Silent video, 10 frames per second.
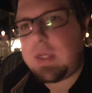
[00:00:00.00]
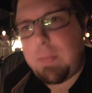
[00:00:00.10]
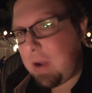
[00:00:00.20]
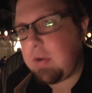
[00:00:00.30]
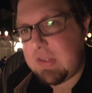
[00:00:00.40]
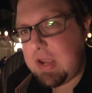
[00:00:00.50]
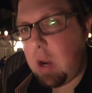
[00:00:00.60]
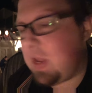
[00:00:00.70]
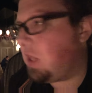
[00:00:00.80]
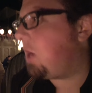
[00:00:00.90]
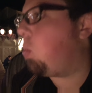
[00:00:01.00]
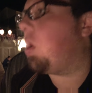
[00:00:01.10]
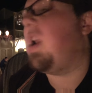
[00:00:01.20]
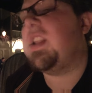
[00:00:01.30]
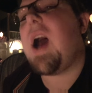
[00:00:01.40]
to Pirates of the Caribbean. Like,
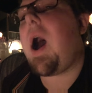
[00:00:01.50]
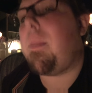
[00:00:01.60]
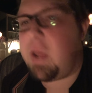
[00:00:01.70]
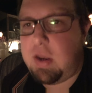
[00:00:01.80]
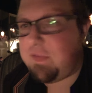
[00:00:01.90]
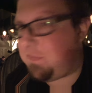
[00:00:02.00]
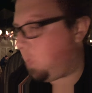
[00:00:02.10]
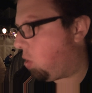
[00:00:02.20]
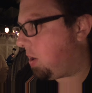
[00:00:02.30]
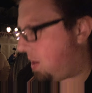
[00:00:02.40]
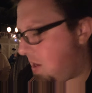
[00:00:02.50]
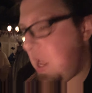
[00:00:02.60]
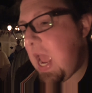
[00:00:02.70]
we're going to top it in Florida.